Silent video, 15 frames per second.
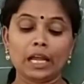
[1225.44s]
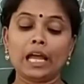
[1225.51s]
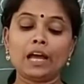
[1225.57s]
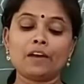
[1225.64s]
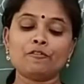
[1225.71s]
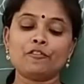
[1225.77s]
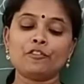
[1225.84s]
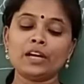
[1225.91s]

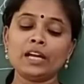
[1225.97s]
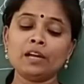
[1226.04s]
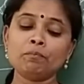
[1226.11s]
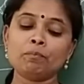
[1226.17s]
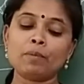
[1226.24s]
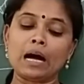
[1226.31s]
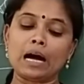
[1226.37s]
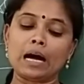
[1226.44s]

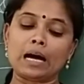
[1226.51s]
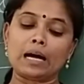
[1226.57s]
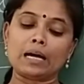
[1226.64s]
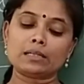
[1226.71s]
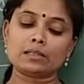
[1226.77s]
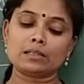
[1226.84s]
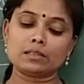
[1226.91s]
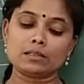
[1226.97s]
every
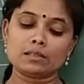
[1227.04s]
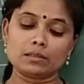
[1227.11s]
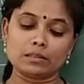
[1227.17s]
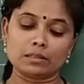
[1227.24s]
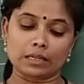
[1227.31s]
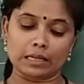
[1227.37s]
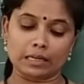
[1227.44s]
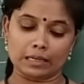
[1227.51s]

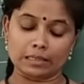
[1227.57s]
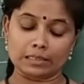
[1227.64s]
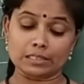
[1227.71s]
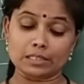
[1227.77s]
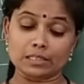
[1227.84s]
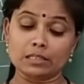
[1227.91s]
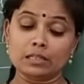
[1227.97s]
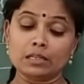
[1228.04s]
plant
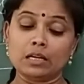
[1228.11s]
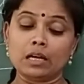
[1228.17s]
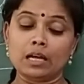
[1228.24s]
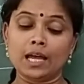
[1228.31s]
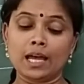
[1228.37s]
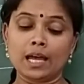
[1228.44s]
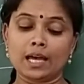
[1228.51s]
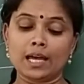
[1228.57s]

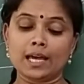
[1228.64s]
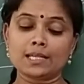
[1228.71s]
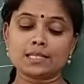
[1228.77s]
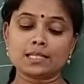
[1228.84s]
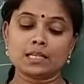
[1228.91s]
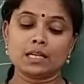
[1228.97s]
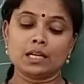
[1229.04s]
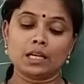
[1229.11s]
has
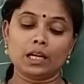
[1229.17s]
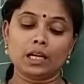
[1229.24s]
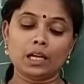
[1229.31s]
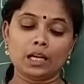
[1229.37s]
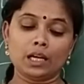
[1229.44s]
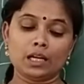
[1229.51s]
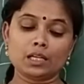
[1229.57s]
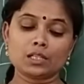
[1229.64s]

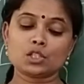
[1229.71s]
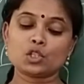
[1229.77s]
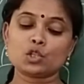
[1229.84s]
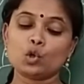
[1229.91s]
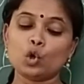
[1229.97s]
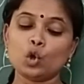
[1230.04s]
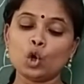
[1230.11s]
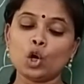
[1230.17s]
its
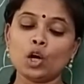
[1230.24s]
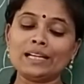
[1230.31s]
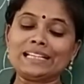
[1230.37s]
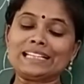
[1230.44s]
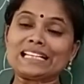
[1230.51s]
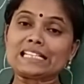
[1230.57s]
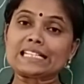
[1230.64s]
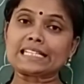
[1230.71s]

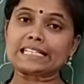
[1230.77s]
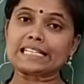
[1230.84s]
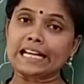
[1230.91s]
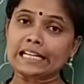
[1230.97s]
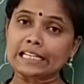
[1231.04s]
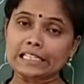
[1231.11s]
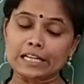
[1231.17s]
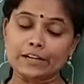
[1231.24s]
own
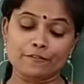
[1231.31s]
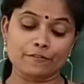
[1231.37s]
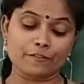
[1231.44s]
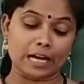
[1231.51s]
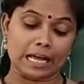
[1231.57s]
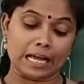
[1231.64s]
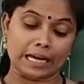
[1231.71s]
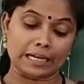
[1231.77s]
distinctive
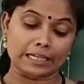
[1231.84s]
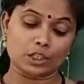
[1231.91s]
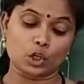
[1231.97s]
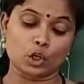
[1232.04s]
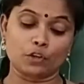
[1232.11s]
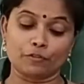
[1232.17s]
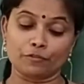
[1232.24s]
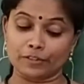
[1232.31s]
kind
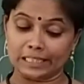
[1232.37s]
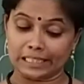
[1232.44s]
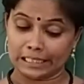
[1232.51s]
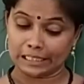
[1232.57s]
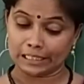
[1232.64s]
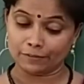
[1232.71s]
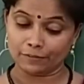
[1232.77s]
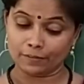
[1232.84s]
of
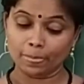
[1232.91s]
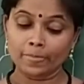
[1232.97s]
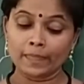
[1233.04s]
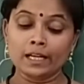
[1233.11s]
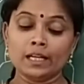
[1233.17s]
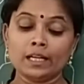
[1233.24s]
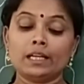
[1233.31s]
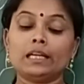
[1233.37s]
leaf.
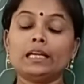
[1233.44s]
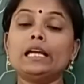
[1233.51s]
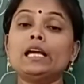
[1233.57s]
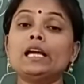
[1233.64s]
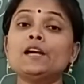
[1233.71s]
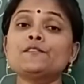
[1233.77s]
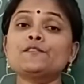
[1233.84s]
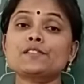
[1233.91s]

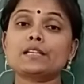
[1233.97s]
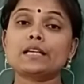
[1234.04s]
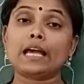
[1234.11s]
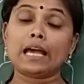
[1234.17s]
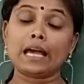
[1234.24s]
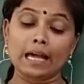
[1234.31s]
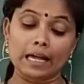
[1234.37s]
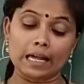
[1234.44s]
Leaves
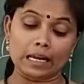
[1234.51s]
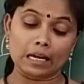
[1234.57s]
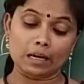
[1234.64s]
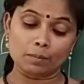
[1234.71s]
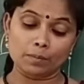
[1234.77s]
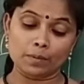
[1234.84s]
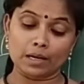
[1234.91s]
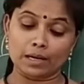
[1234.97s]
help
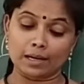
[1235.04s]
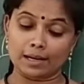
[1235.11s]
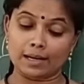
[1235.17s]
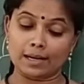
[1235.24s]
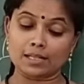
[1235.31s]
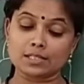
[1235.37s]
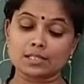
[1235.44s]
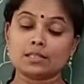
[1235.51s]

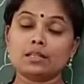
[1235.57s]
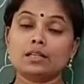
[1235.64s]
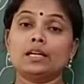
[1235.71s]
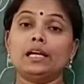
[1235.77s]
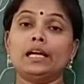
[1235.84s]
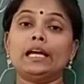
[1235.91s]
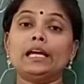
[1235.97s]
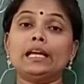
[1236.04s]
us
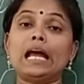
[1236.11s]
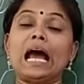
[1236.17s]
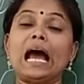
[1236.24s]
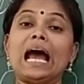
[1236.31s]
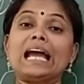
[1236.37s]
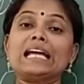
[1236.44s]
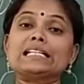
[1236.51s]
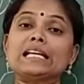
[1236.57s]
in
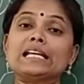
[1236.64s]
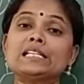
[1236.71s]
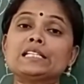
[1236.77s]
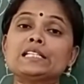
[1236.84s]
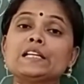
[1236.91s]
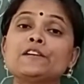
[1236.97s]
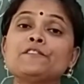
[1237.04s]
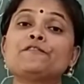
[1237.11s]

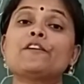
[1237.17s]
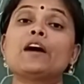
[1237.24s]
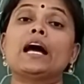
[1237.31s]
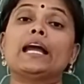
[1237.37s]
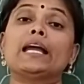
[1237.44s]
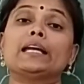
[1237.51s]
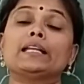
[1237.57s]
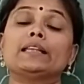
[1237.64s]

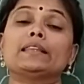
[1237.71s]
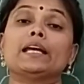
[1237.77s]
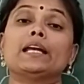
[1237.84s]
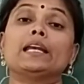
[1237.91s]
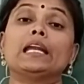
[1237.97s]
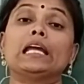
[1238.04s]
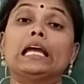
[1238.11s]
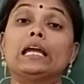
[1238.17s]
identifying the
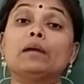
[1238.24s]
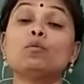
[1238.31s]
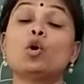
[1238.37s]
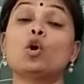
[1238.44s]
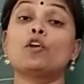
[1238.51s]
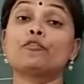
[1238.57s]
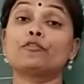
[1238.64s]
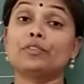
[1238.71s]
name
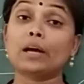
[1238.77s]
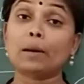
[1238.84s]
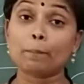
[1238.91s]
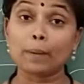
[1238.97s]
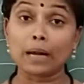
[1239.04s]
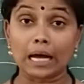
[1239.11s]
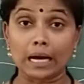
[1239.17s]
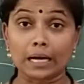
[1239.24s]
of the
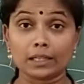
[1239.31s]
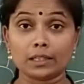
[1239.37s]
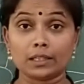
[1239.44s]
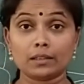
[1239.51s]
plant.